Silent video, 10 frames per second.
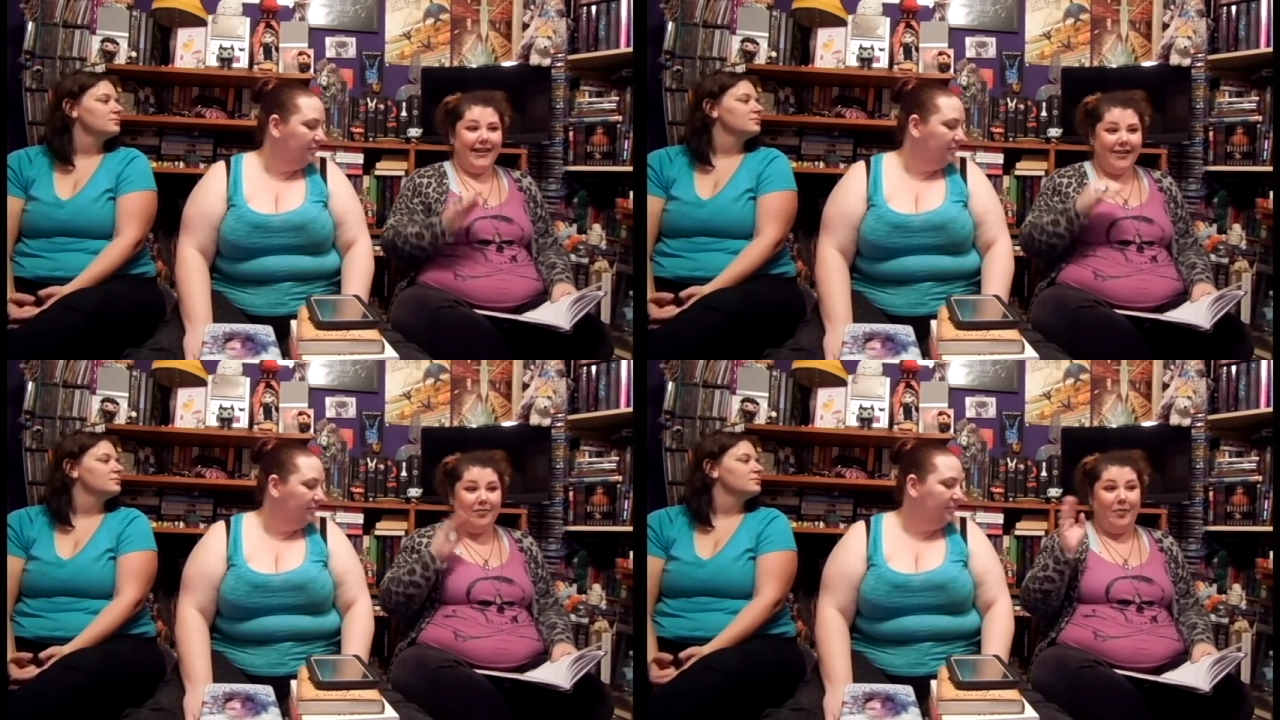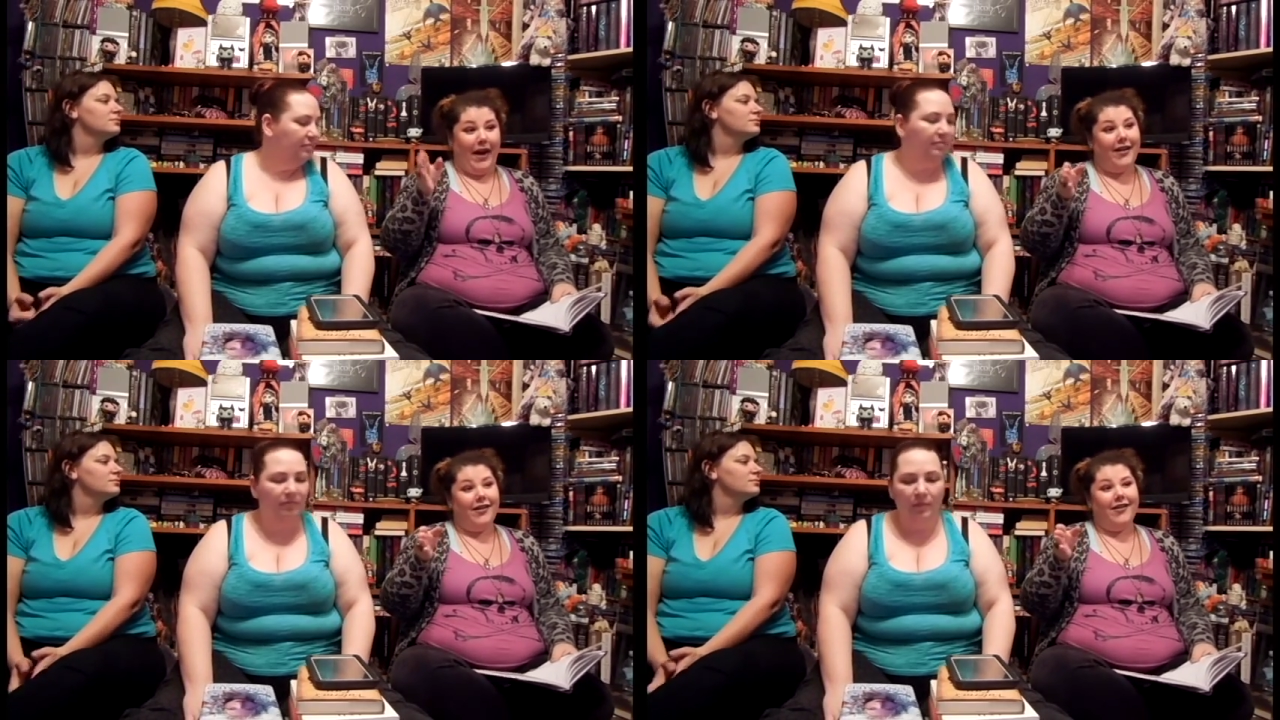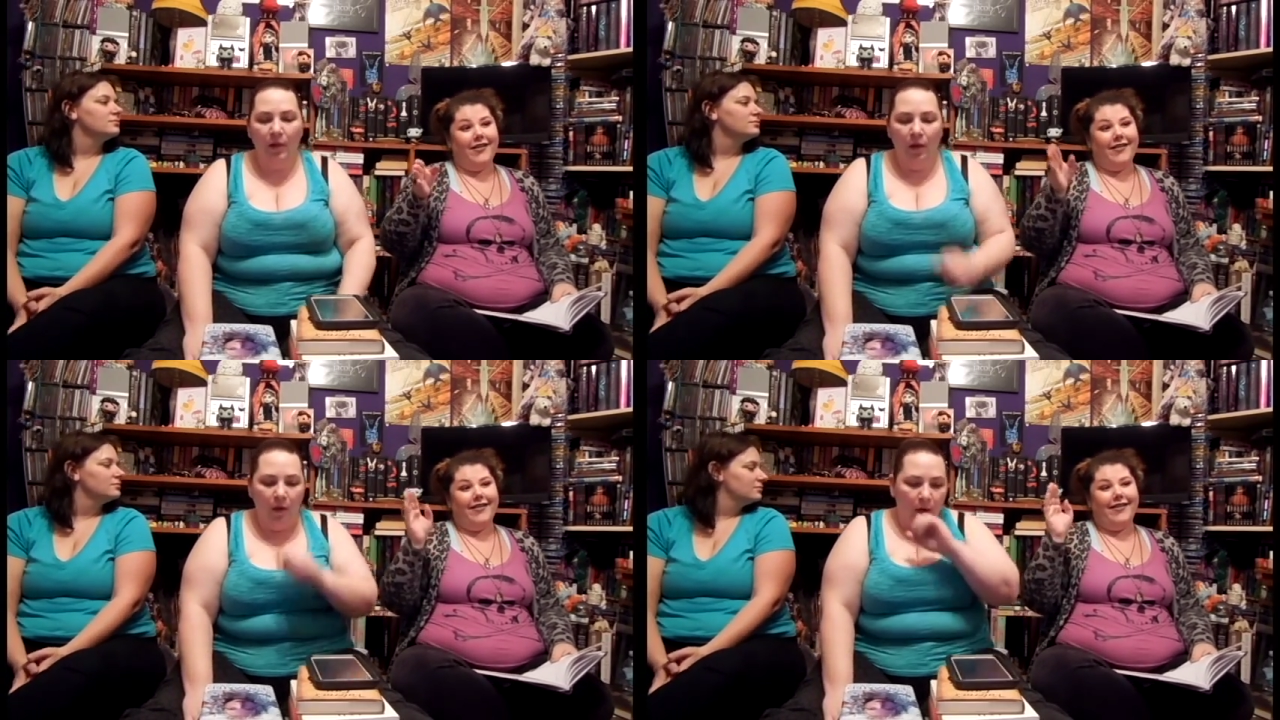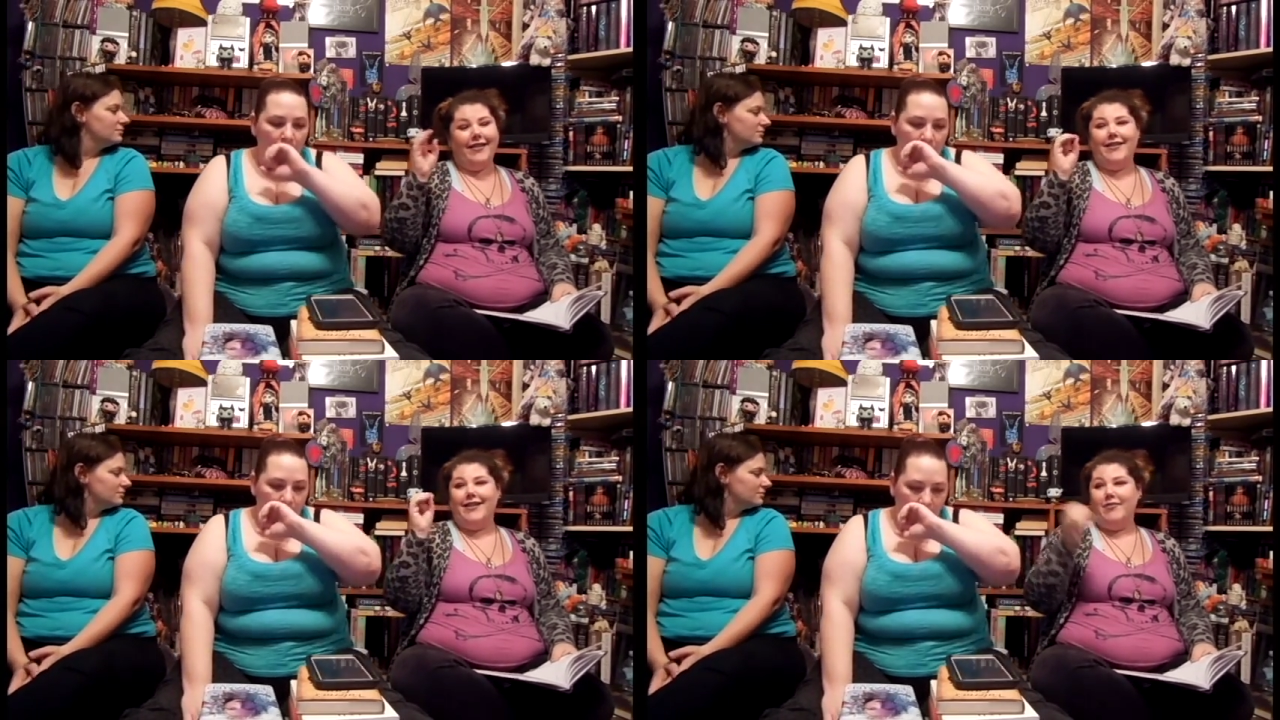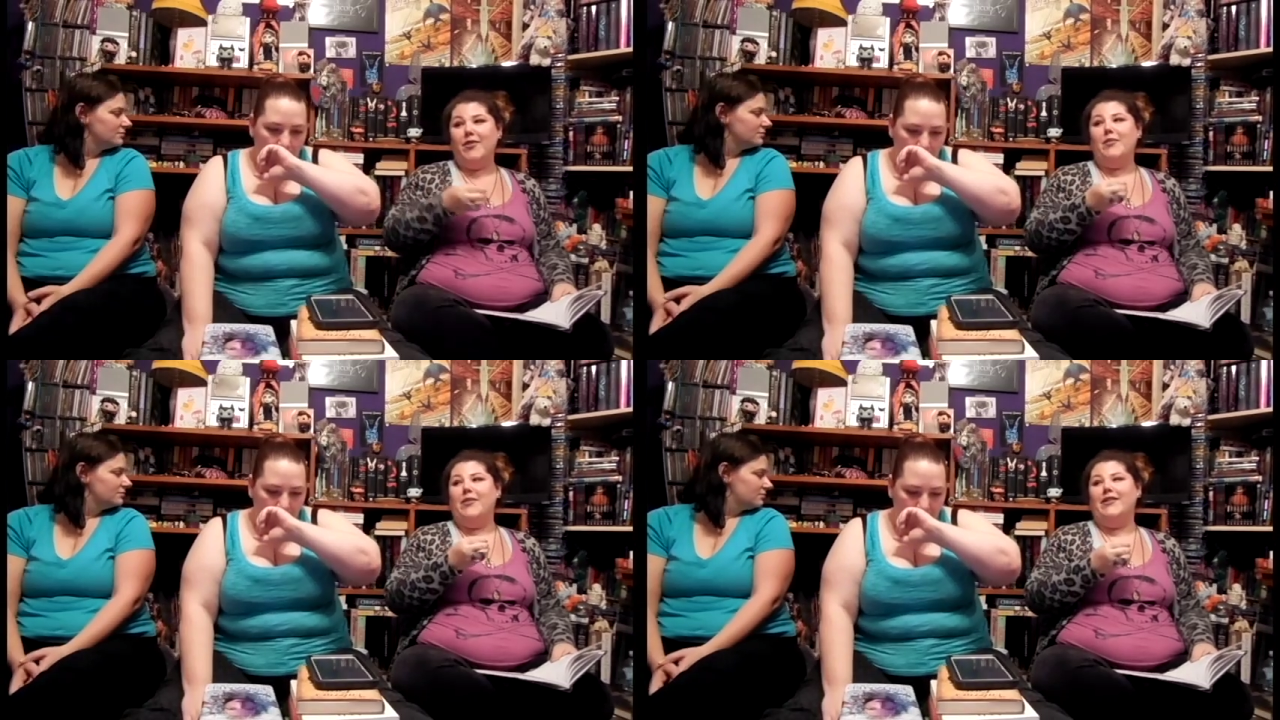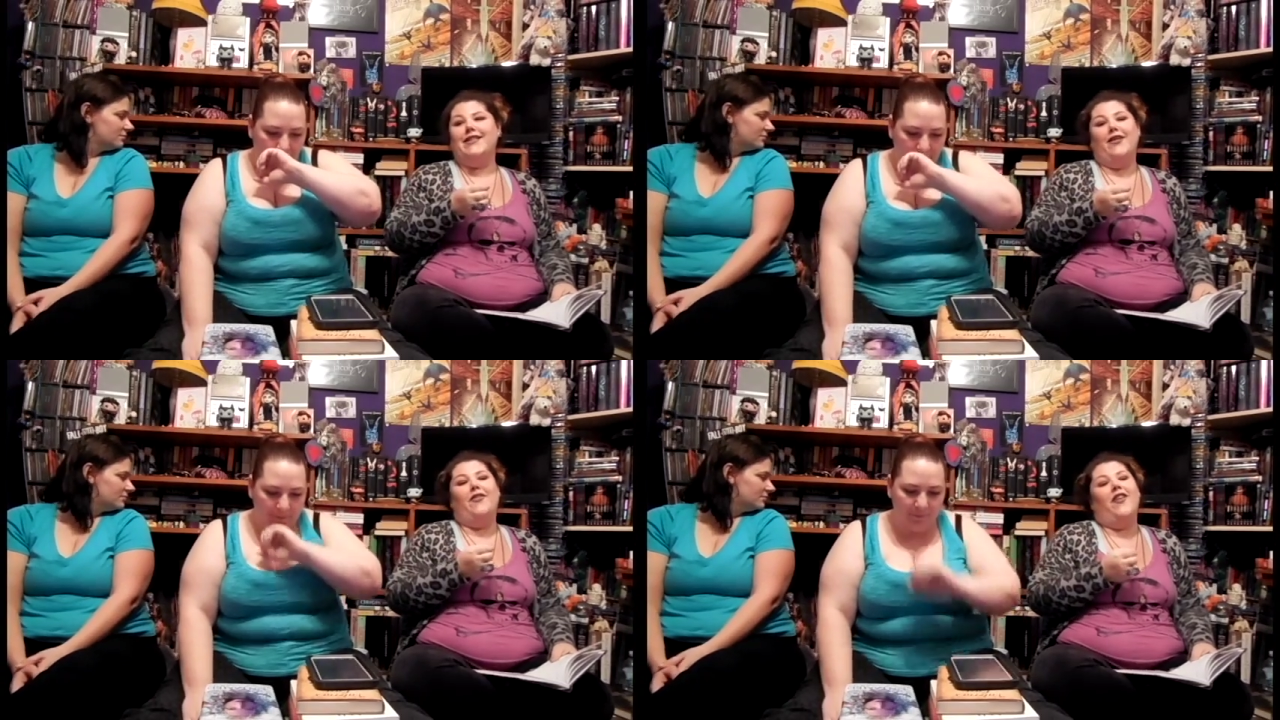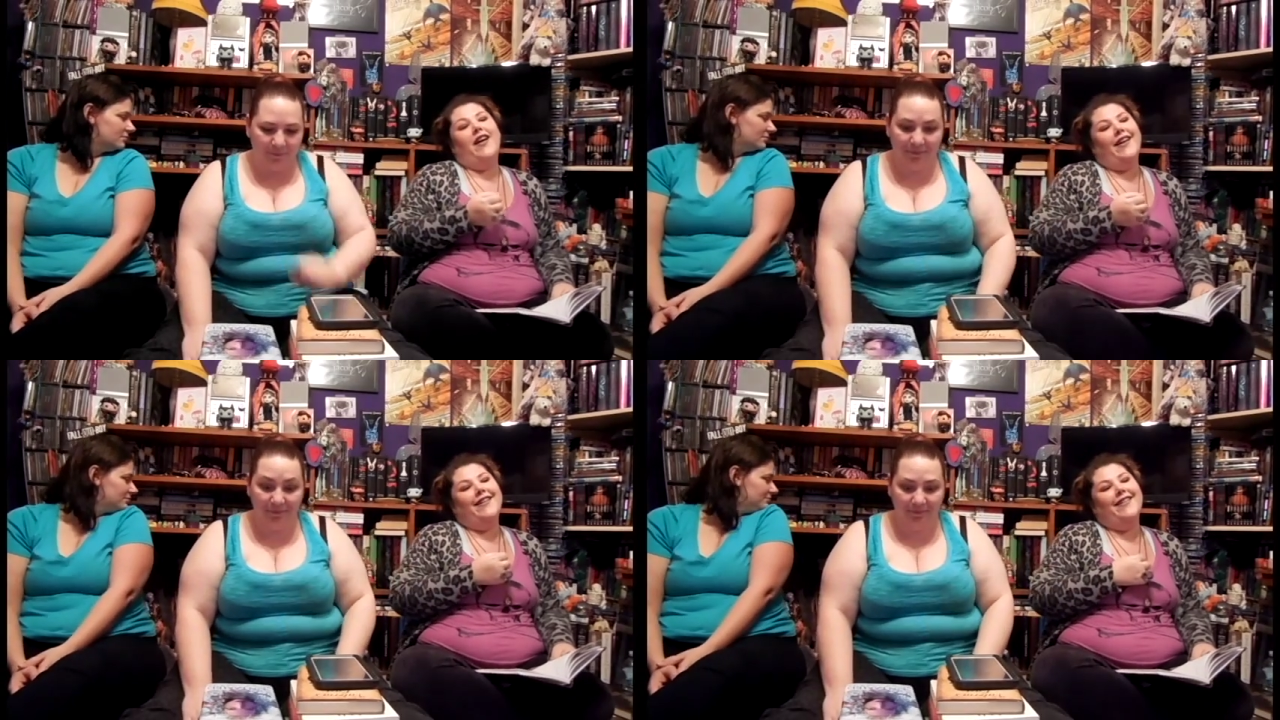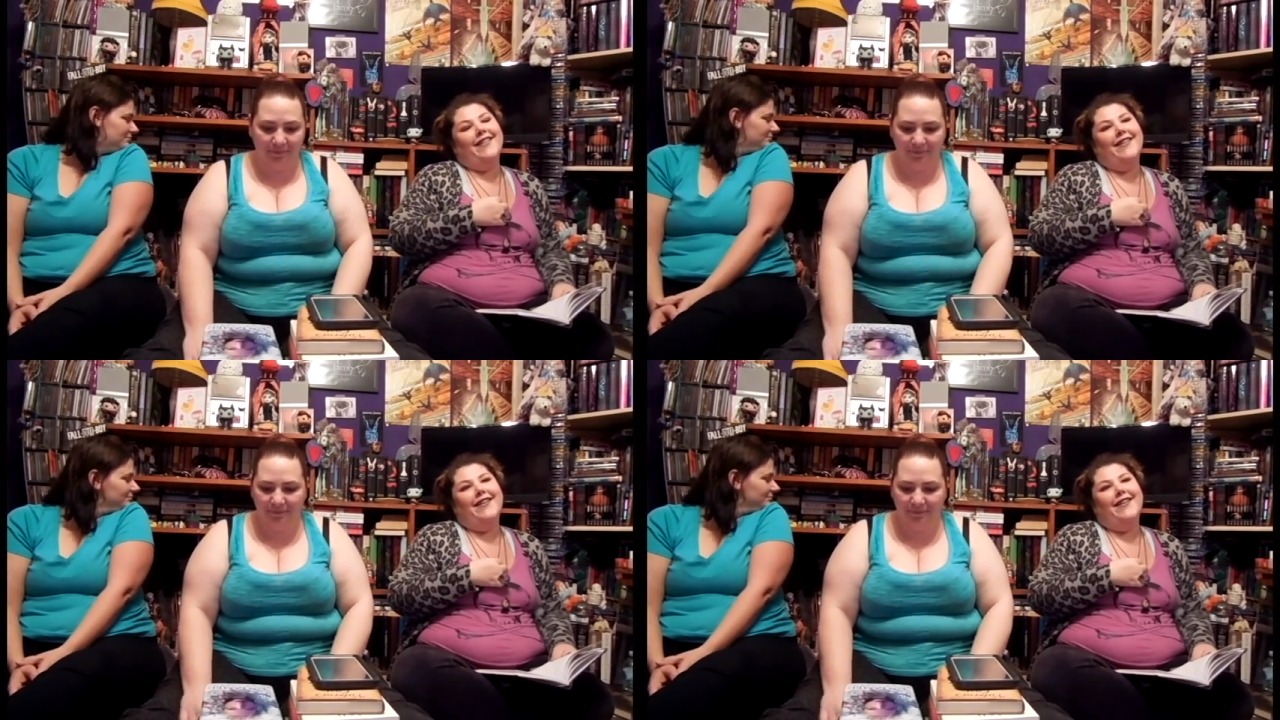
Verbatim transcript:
Speaker 1: it's better than some of them I've read.